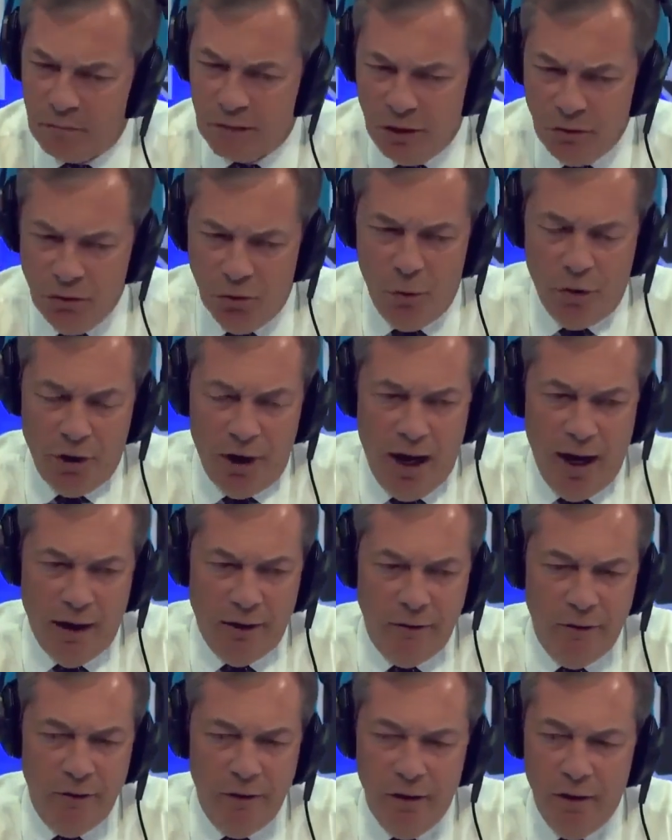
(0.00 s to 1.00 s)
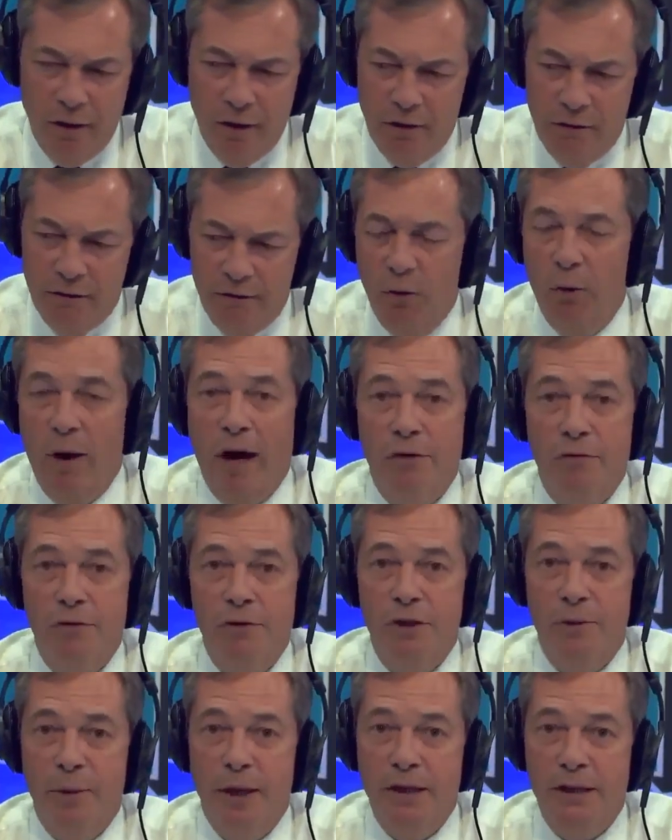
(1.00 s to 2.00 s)
Northern Ireland
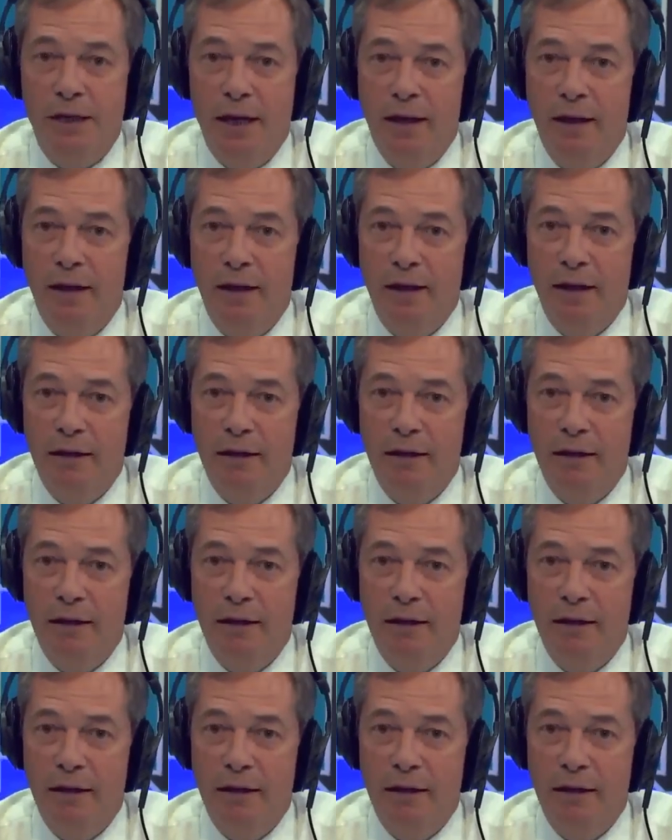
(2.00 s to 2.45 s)
420